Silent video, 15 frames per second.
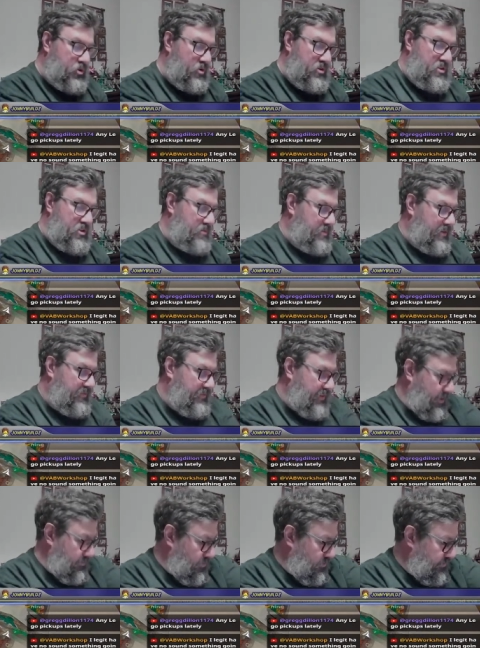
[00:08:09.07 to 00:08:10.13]
it's going to be a fine
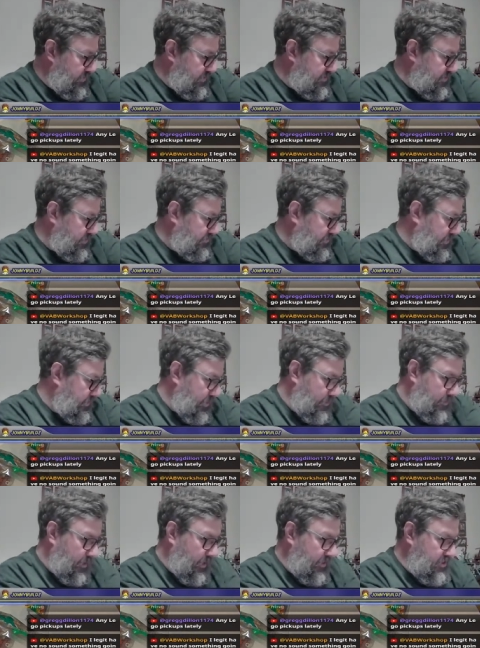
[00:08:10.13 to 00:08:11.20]
movie and stuff like that, but
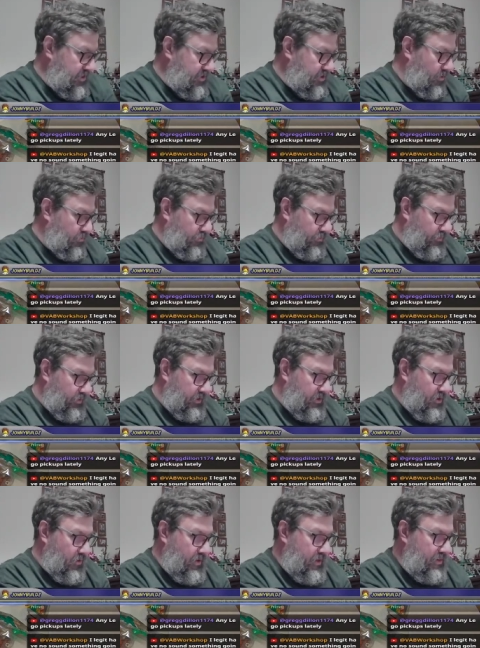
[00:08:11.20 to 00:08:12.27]
I just don't really know
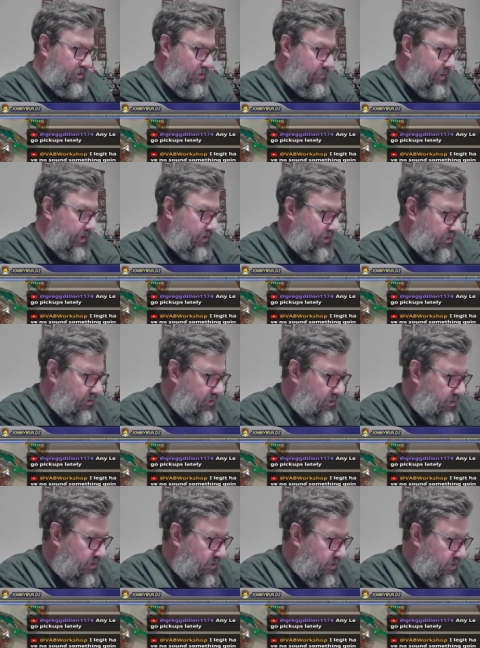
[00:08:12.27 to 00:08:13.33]
anything about it
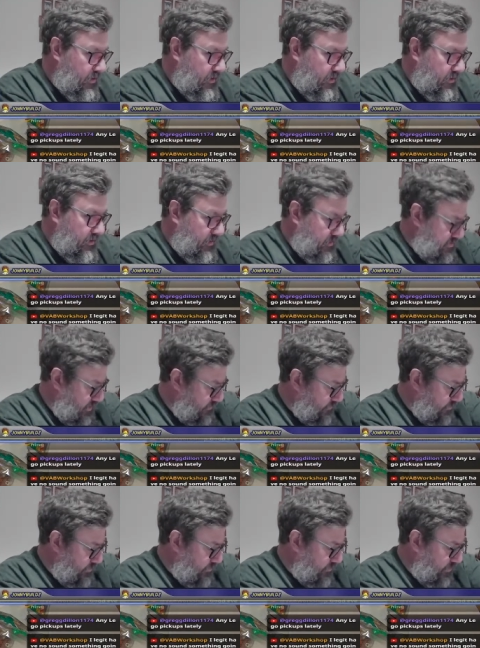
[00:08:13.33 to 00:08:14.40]
aside from
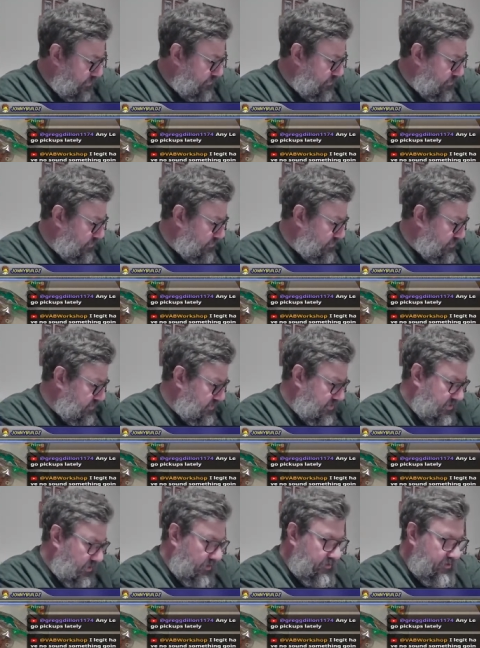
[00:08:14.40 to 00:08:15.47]
the previews and
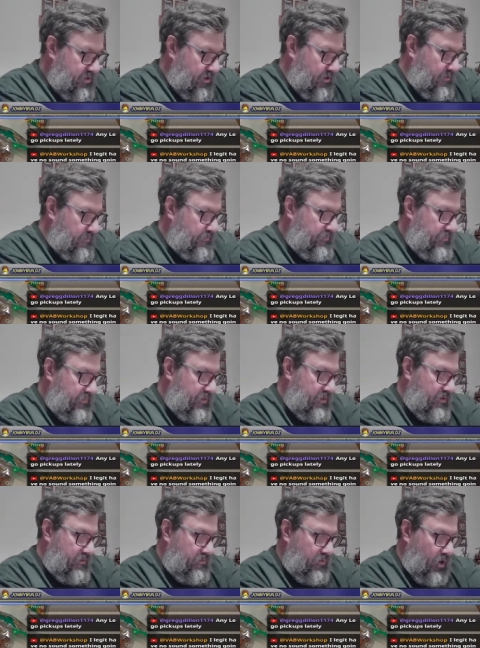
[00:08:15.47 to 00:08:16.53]
stuff, so
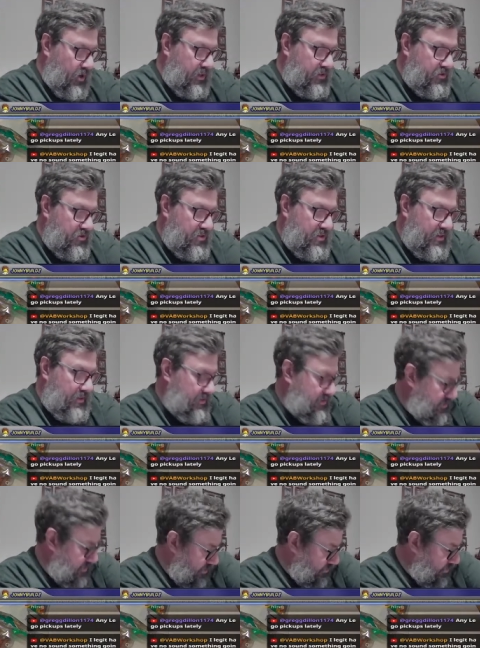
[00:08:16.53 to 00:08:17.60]
not interested in the
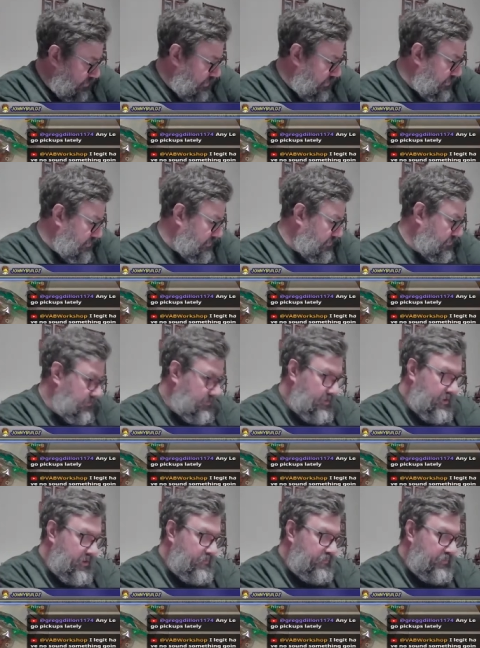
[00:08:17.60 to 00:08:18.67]
set really.
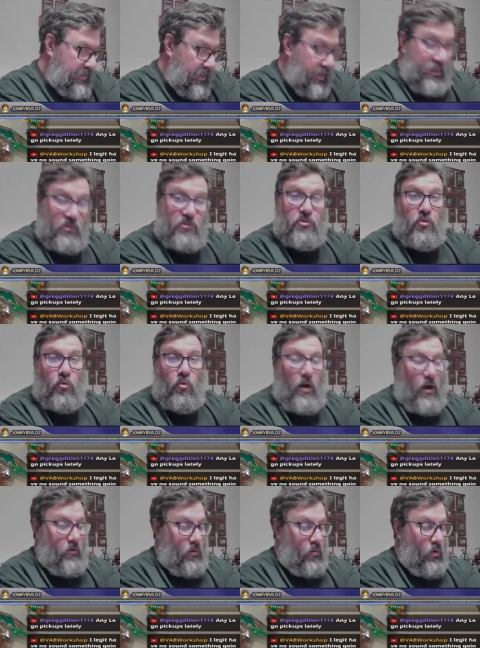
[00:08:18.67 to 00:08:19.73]
It is cool how
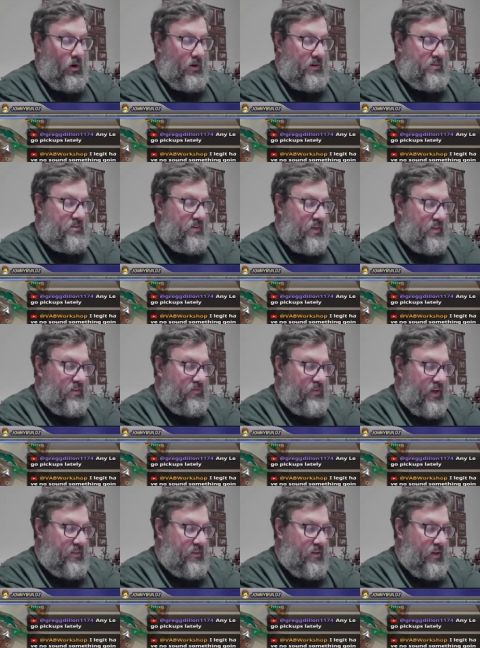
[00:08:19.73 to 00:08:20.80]
it works, like the fact
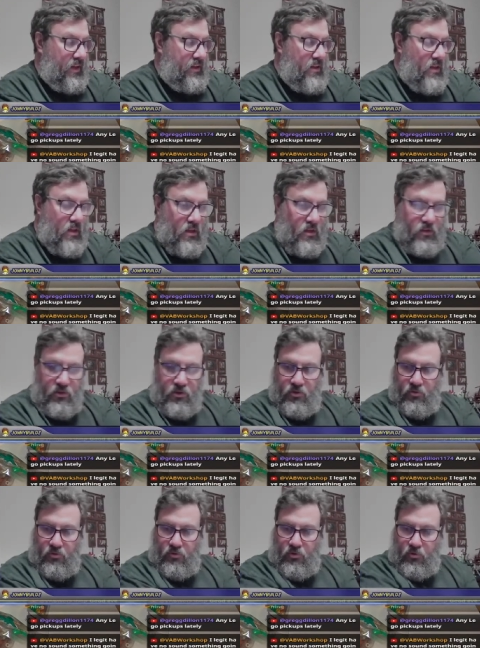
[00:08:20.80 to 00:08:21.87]
that like
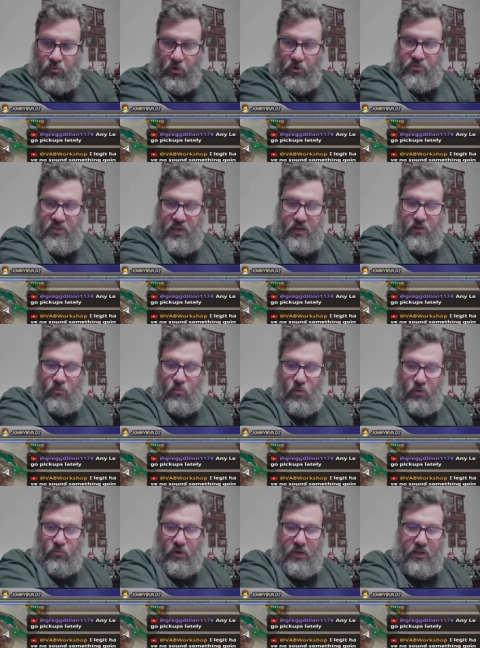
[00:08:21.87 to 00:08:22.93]
you rotate it one
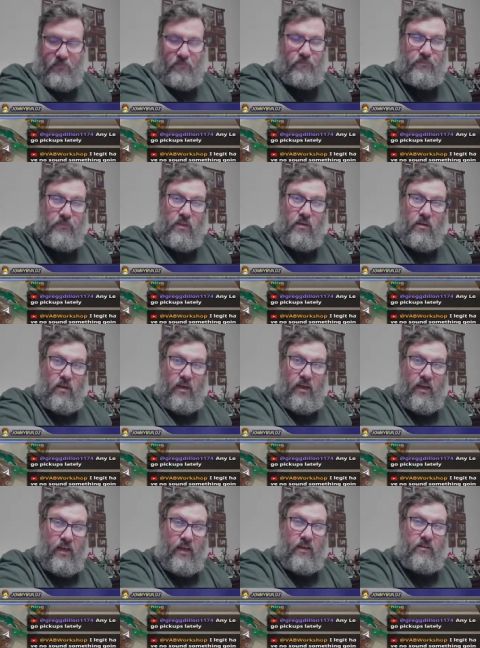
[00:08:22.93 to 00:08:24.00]
way
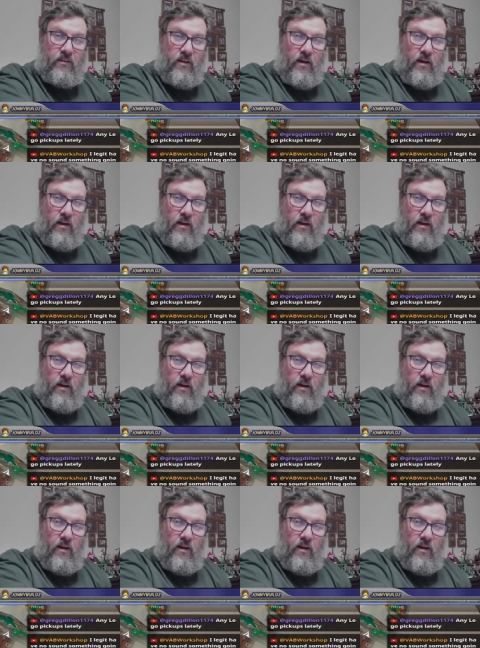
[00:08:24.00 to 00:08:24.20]
and